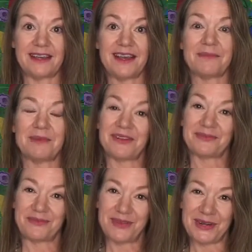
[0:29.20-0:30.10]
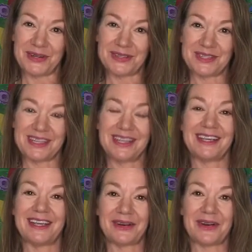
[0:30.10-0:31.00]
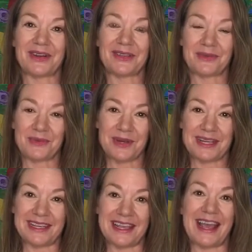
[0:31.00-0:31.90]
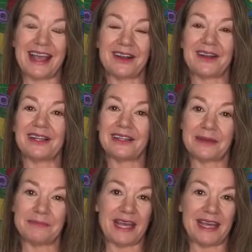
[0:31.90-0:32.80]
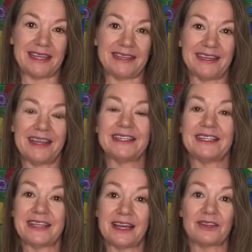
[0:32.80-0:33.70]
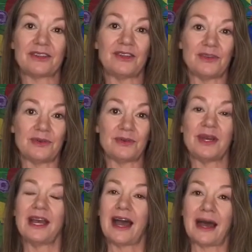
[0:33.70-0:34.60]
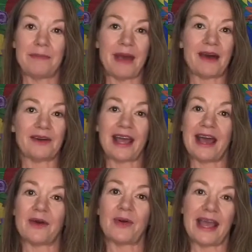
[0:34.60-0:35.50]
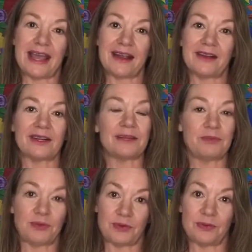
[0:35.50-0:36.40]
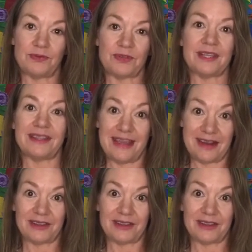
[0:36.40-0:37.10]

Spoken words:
But first, here are 3 AIR alumni to tell you about how AIR improved their